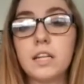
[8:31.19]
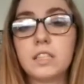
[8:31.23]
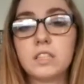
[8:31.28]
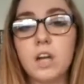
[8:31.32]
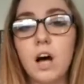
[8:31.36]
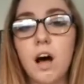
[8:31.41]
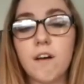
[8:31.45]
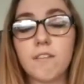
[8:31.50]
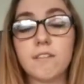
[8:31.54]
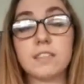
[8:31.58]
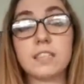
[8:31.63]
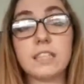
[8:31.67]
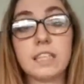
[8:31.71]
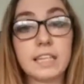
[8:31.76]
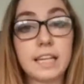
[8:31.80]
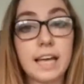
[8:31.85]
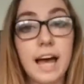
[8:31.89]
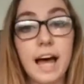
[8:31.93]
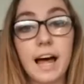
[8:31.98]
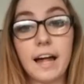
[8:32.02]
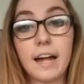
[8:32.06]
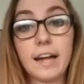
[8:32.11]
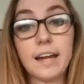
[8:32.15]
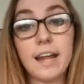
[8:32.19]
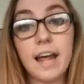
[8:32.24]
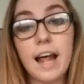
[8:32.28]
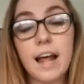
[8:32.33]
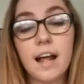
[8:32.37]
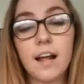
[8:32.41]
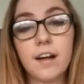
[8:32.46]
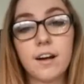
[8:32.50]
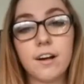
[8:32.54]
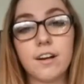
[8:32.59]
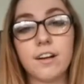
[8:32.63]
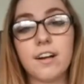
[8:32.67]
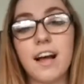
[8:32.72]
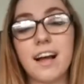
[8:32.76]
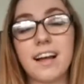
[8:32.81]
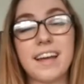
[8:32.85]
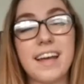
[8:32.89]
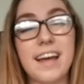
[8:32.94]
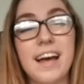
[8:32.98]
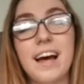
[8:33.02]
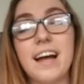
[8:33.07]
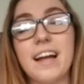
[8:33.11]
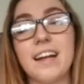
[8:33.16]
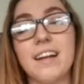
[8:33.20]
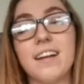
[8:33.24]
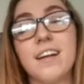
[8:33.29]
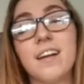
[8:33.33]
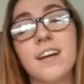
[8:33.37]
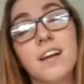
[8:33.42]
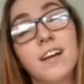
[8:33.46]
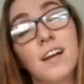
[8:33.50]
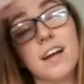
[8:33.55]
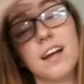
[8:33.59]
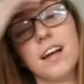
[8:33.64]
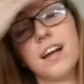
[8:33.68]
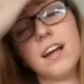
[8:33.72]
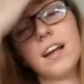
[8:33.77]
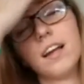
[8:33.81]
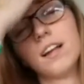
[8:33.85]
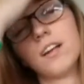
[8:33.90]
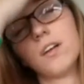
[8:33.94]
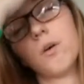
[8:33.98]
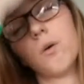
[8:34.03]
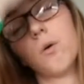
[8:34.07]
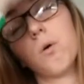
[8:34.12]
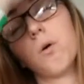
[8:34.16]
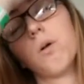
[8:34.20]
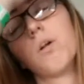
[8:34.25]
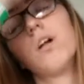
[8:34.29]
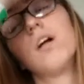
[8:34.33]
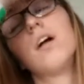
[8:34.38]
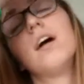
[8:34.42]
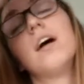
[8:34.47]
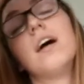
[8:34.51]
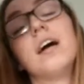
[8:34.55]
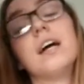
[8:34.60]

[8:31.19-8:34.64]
It's obviously Kat, or not Kat and Cole.